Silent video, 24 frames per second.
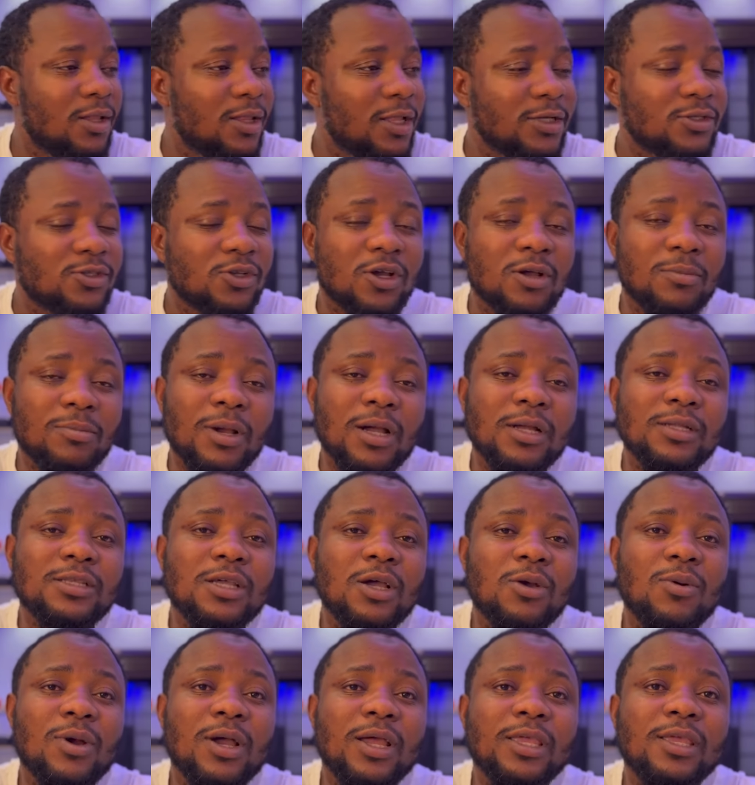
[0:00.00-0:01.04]
Let's talk about
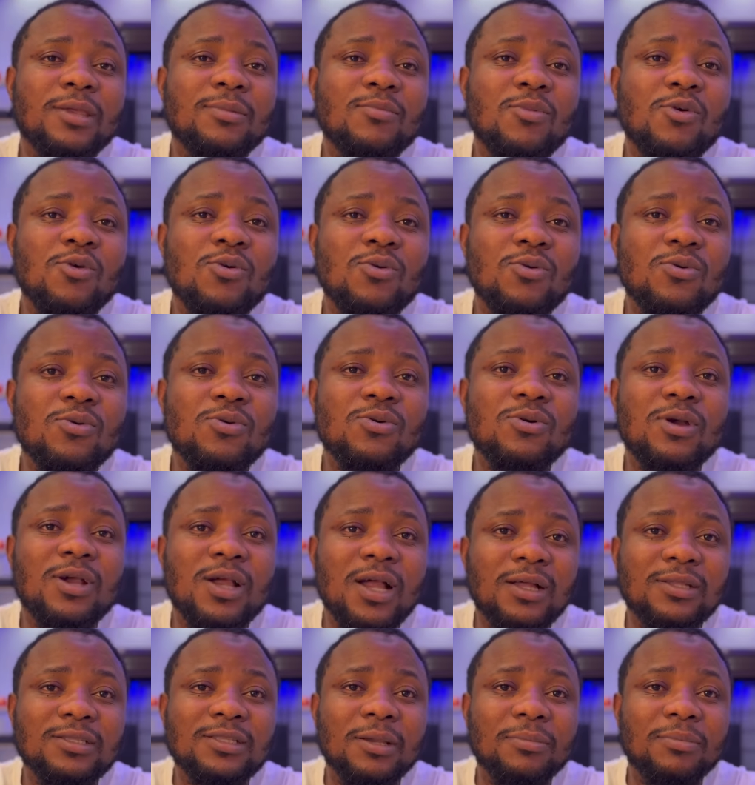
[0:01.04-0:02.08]
our Igbo
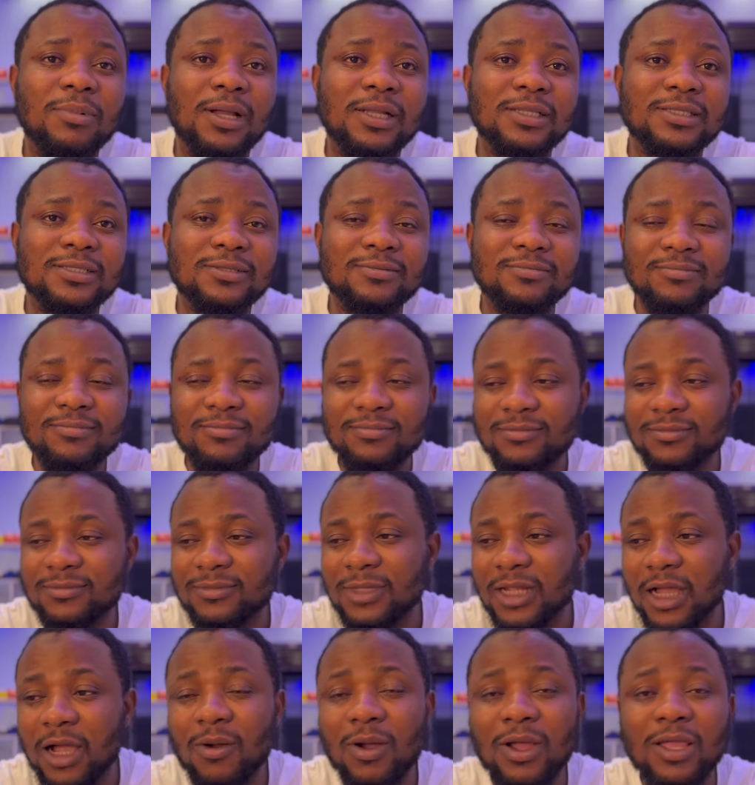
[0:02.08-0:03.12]
counterpart,
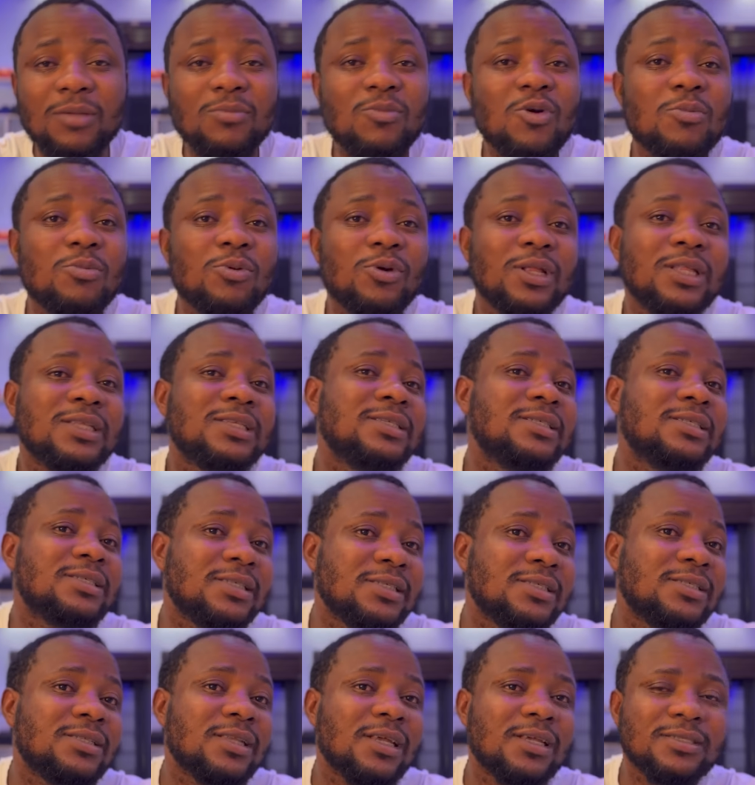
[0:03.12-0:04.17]
our Igbo brothers and
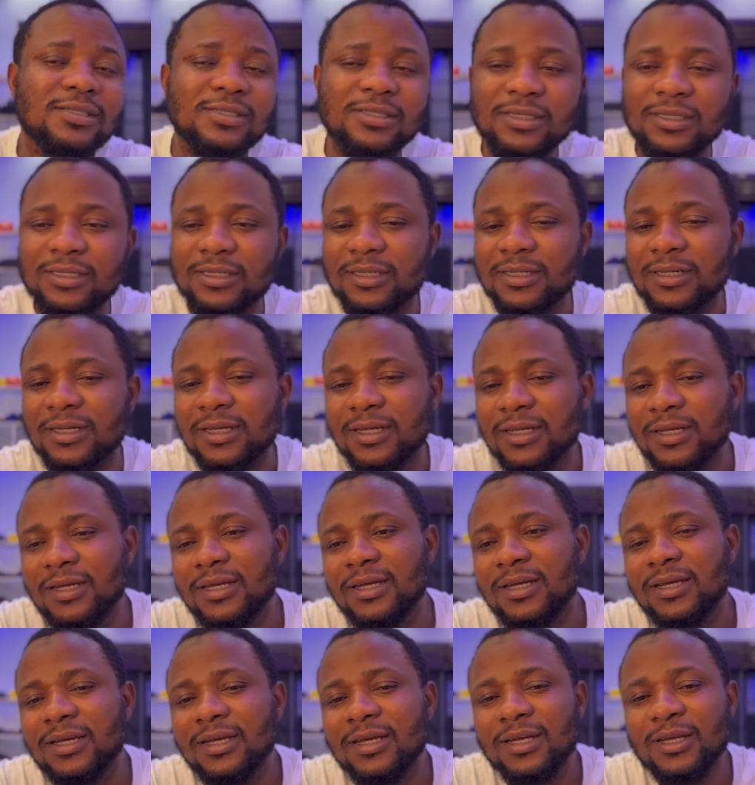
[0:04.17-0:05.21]
sisters.
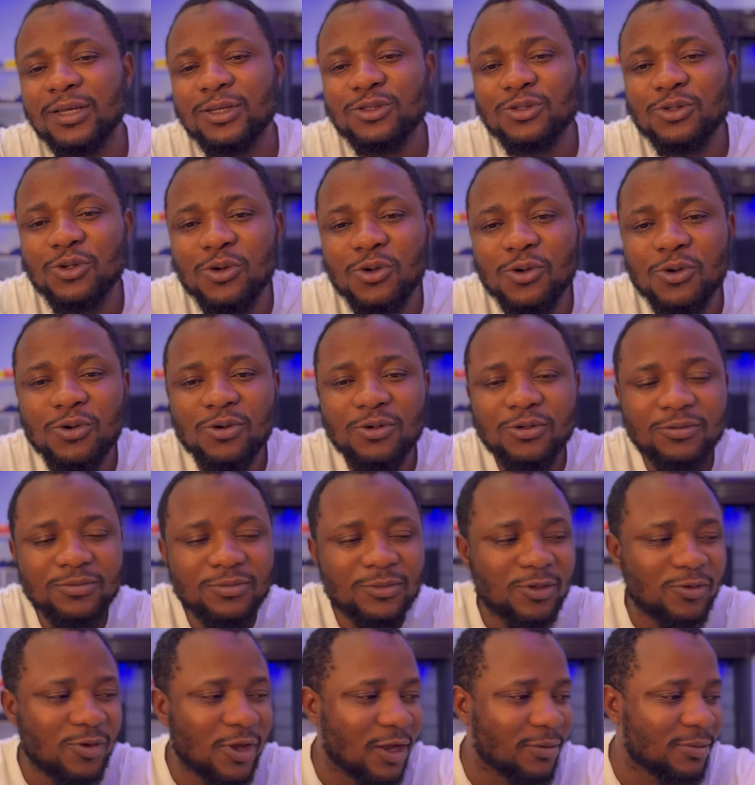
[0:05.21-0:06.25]
So,
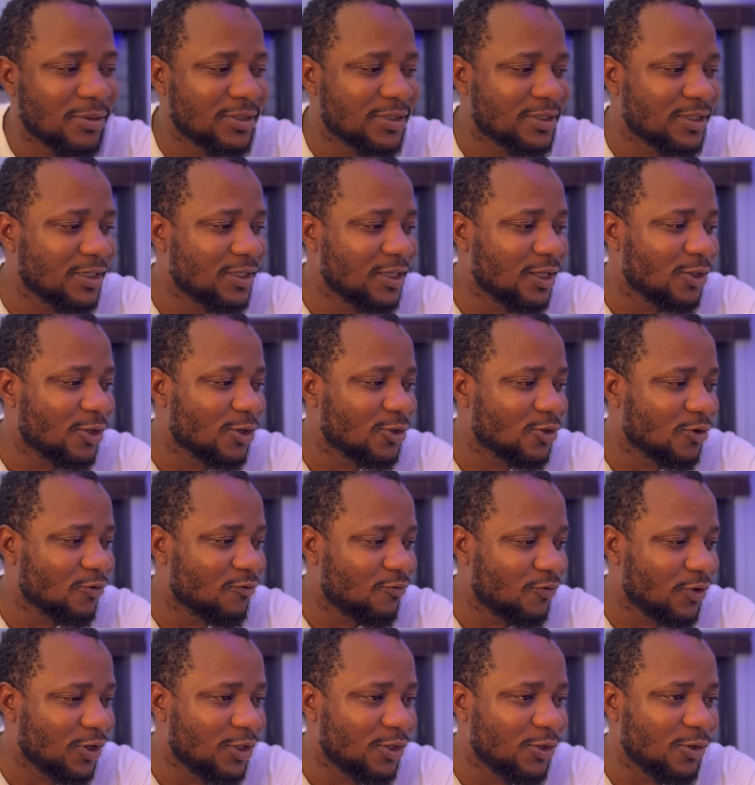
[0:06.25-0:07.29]
we have been seeing a lot of
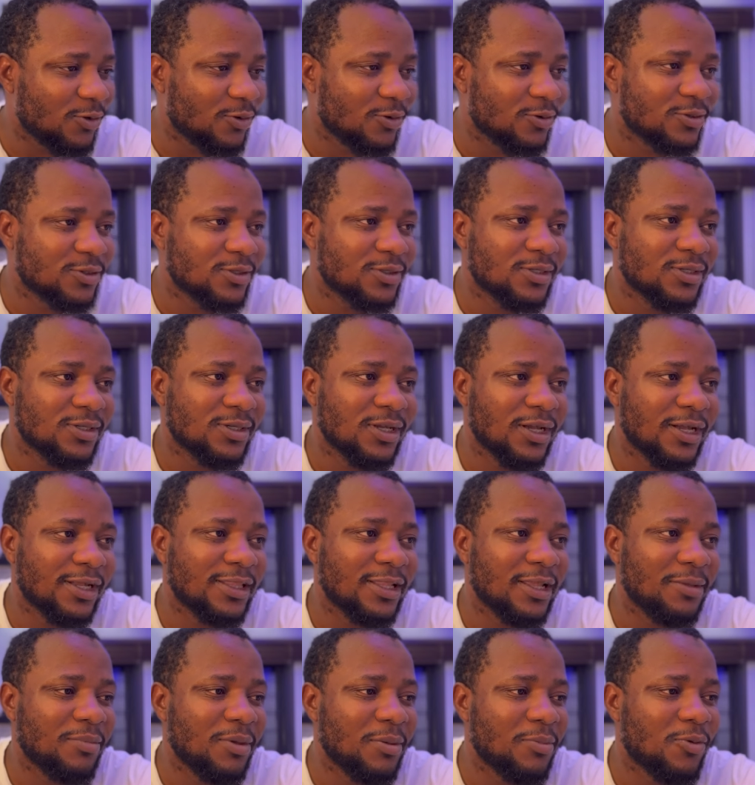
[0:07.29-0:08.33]
videos
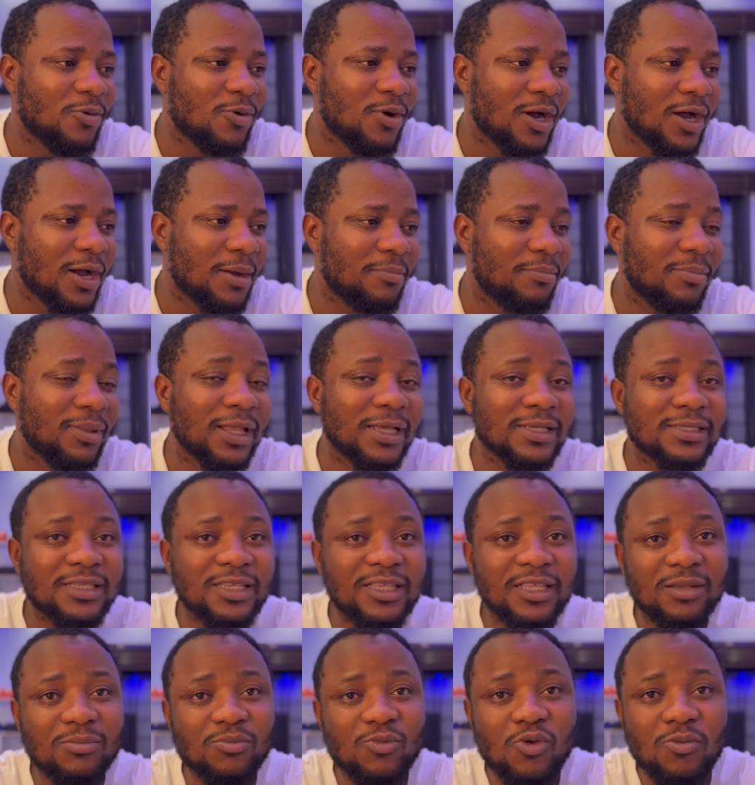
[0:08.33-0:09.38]
and the people are
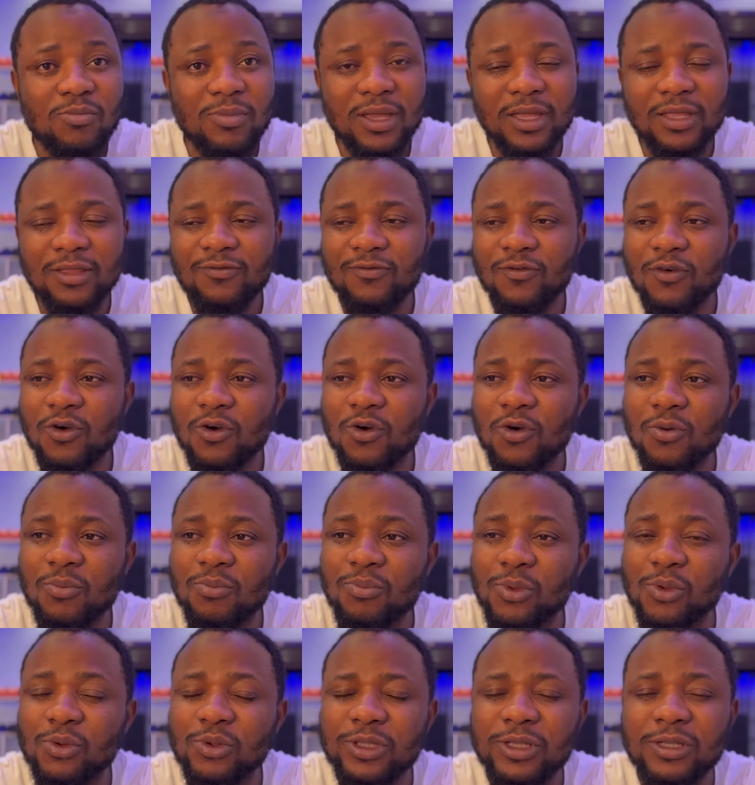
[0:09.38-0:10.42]
blasting Igbo men for
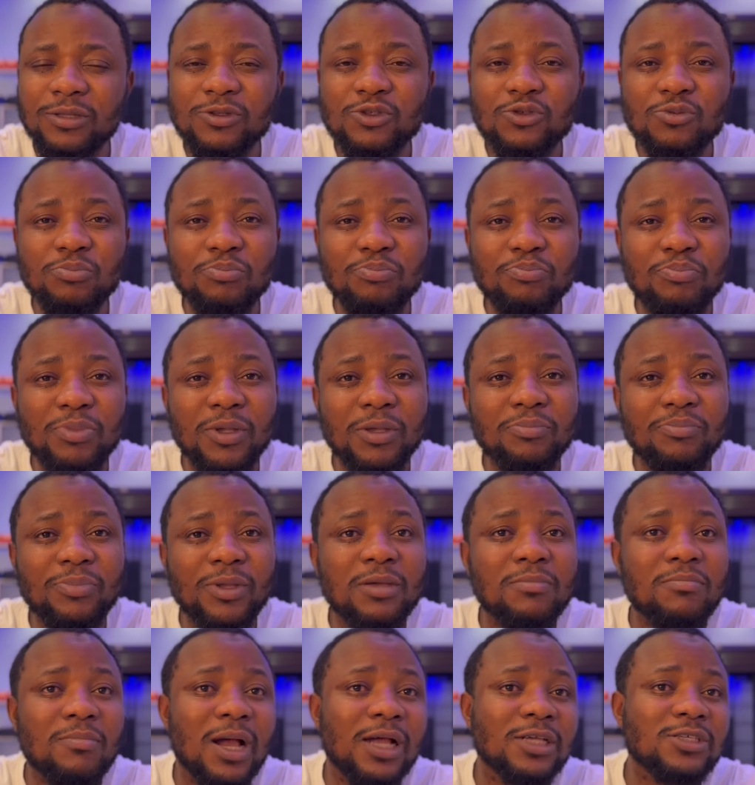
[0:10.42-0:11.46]
building big,
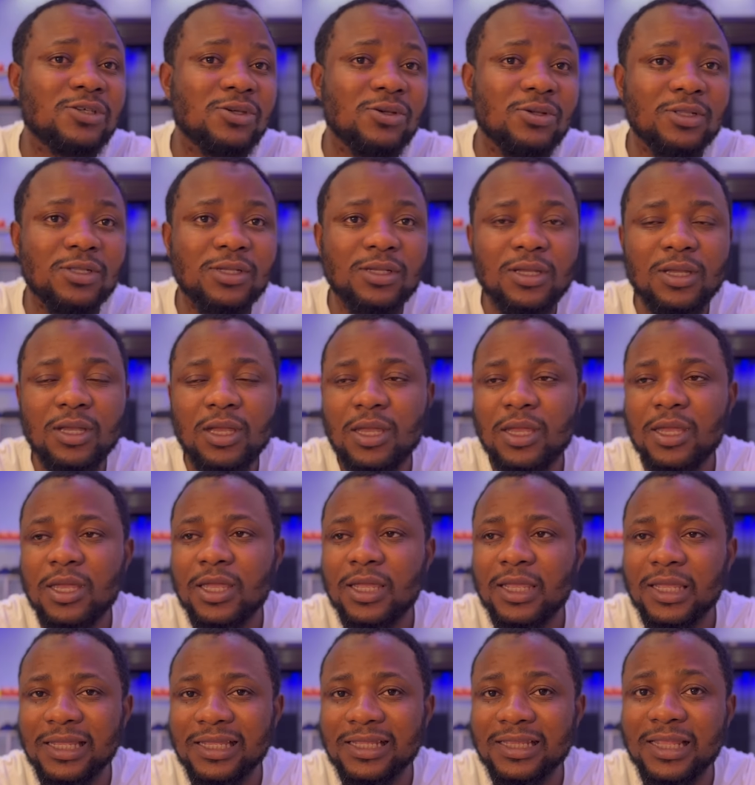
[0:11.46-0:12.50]
big mansion
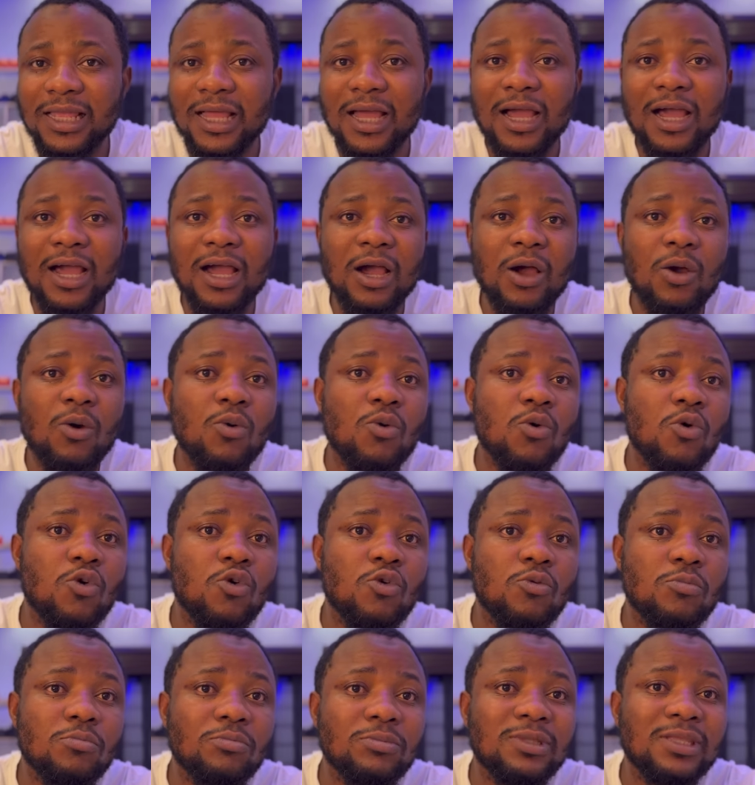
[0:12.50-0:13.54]
in their
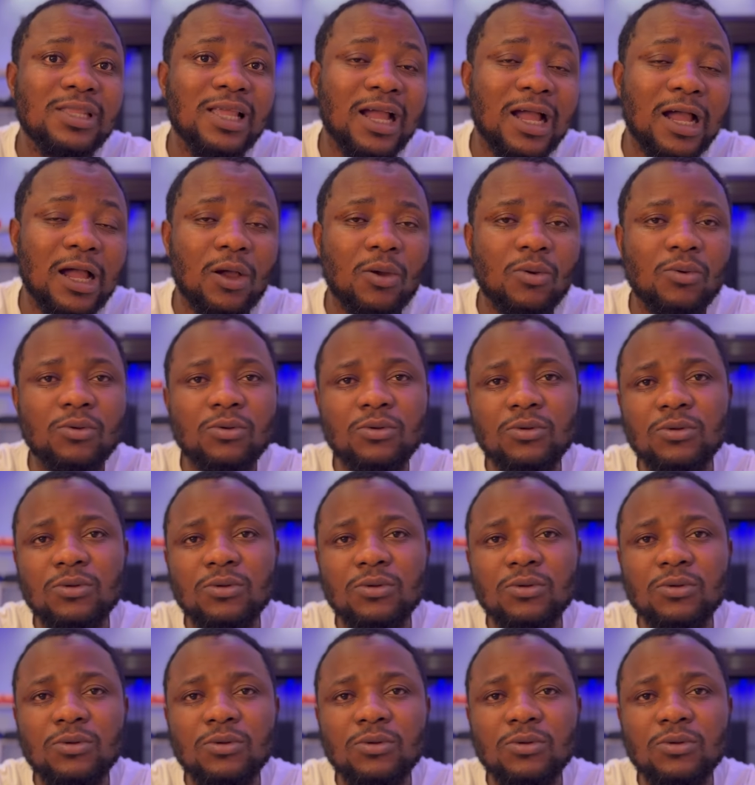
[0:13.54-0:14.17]
hometown